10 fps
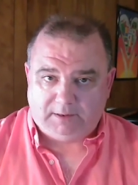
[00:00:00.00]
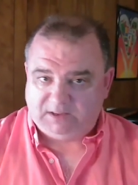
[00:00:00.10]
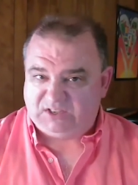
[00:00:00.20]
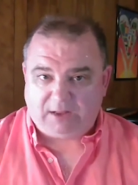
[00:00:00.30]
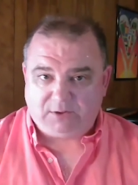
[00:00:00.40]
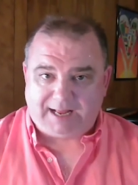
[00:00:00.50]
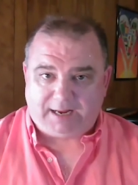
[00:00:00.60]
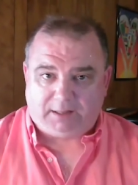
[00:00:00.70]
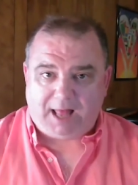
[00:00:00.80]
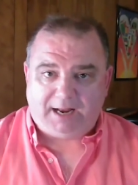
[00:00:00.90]
Sounds
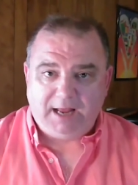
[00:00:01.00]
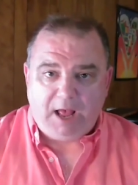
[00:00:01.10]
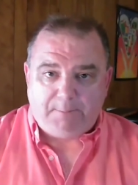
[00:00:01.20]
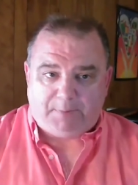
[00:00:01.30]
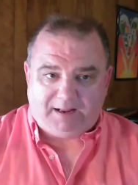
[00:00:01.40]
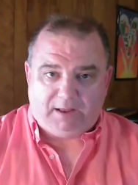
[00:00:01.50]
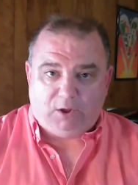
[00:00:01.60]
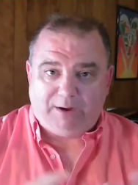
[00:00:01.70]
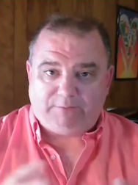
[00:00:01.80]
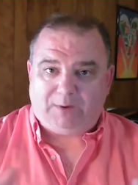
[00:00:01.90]
like a lot, but
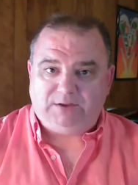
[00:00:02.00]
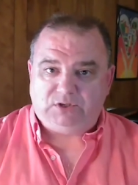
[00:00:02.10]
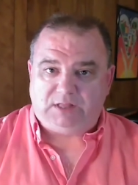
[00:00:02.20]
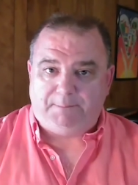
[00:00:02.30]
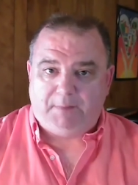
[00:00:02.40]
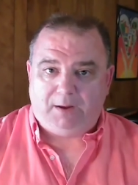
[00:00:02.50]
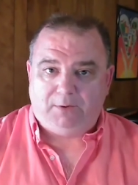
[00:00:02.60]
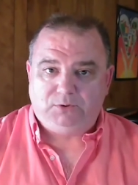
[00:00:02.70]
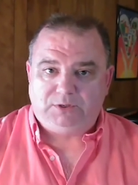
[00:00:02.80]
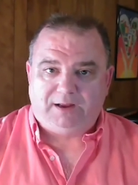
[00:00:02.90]
whoever raises the
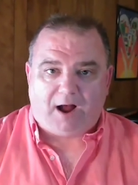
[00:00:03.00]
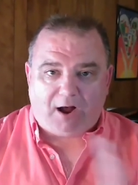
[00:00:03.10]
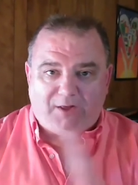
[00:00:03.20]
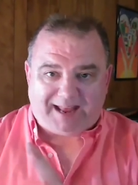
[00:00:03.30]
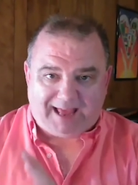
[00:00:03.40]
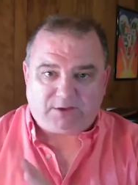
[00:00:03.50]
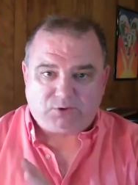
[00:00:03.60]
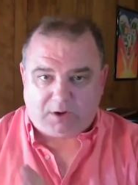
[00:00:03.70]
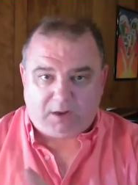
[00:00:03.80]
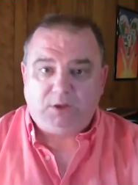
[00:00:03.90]
most all that
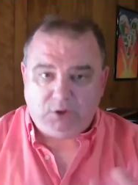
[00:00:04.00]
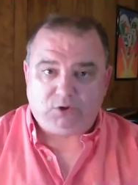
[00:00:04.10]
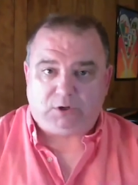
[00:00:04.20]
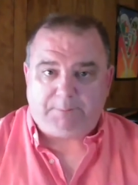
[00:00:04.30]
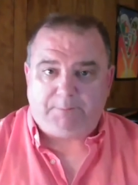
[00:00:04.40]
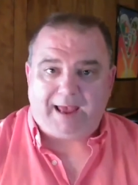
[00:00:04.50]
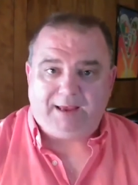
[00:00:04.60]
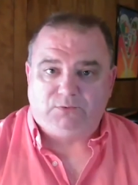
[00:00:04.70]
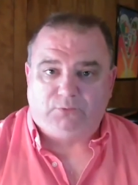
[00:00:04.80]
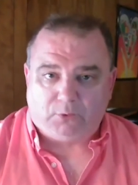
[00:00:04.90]
extra usually
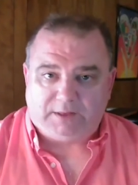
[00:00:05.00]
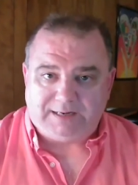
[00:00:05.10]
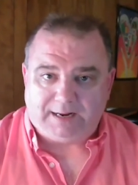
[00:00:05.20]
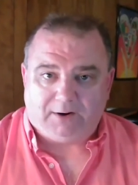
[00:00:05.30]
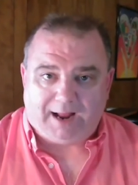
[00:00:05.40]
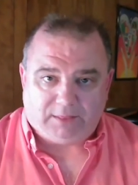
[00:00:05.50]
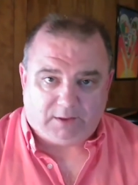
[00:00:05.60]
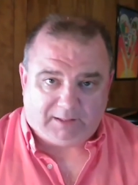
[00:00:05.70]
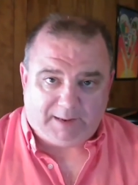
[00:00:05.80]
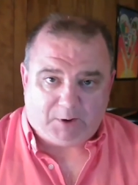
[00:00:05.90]
pays for the dinner in
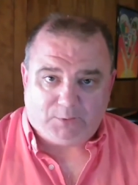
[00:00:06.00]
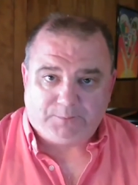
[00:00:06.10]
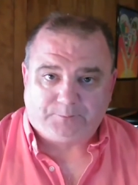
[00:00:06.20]
the limo.